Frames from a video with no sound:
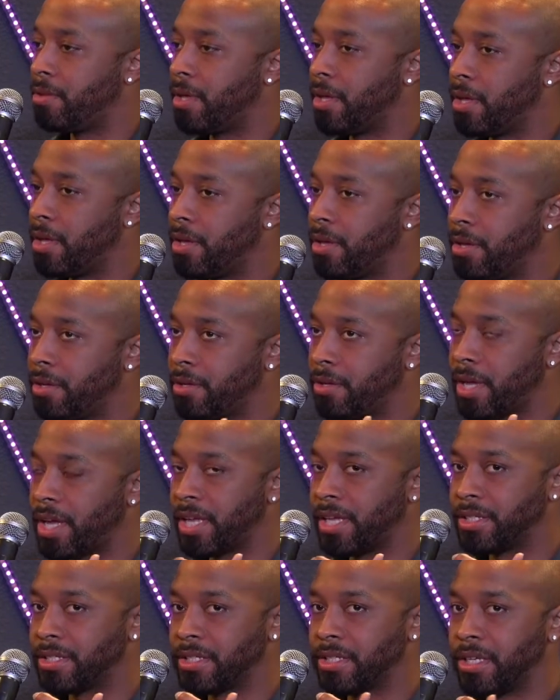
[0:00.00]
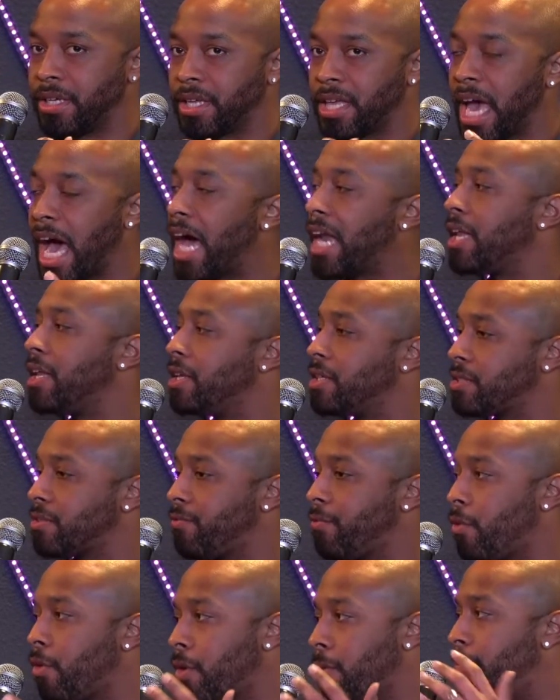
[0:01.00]
the
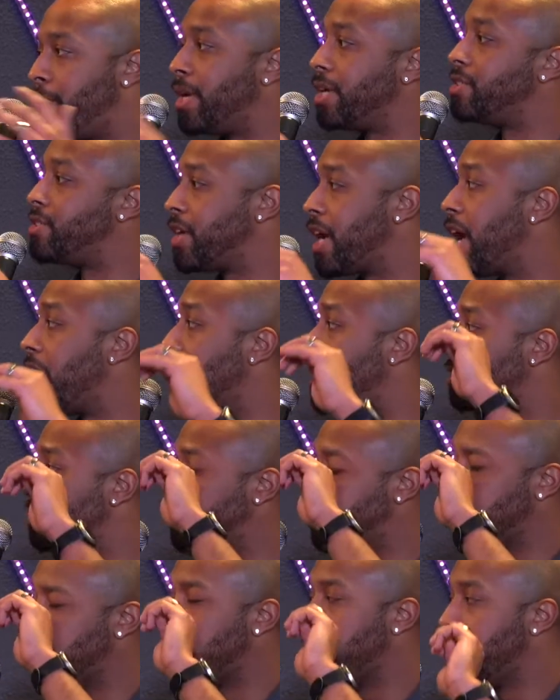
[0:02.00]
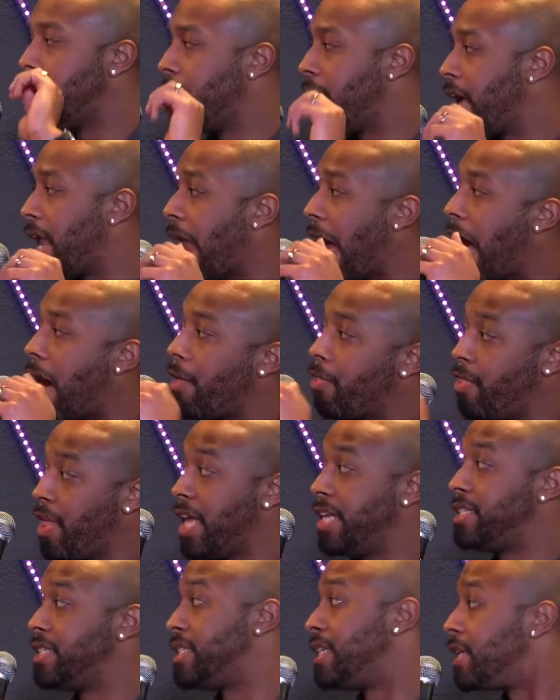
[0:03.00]
catalyst for a big change in how
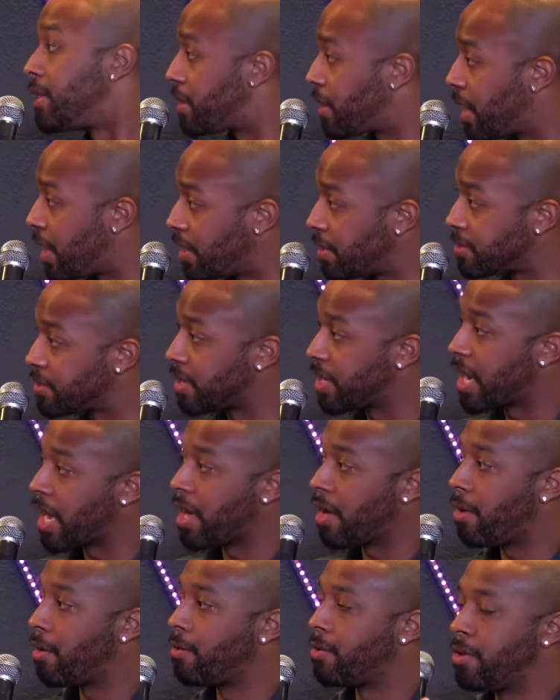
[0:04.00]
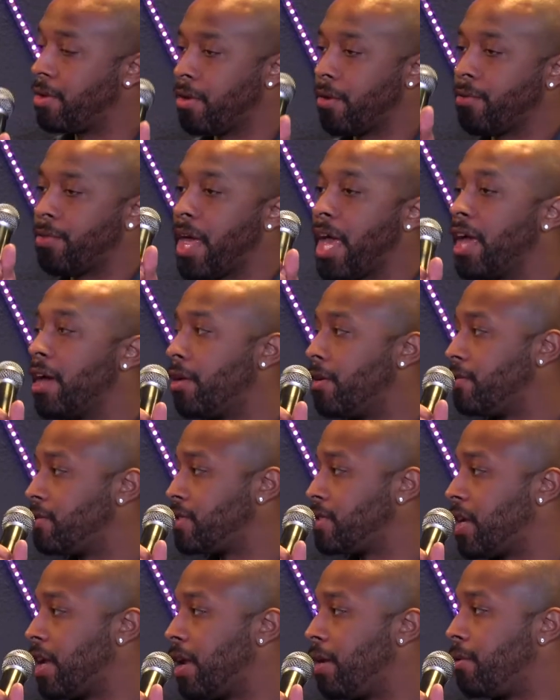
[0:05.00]
they see things and how, they
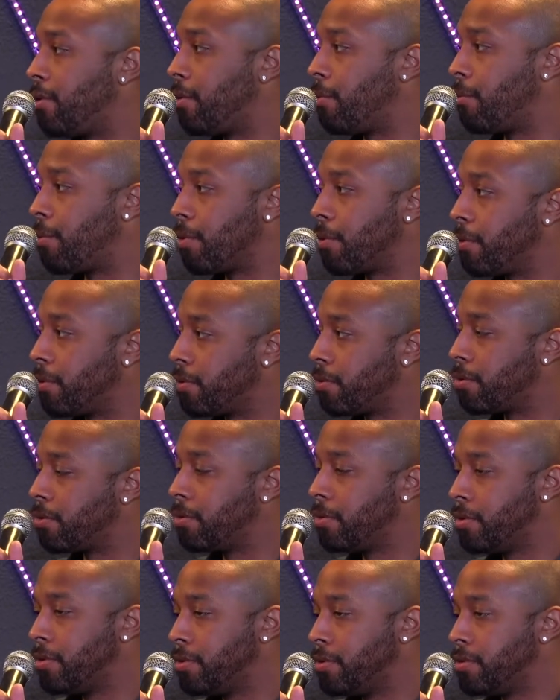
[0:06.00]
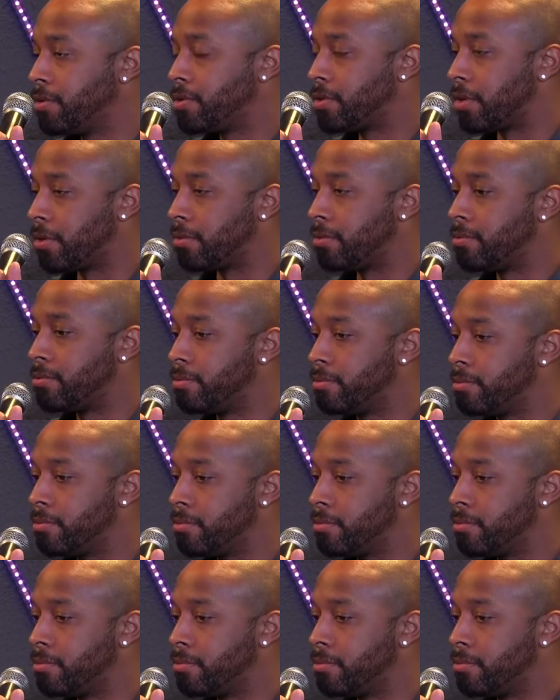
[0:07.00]
understand the world. So.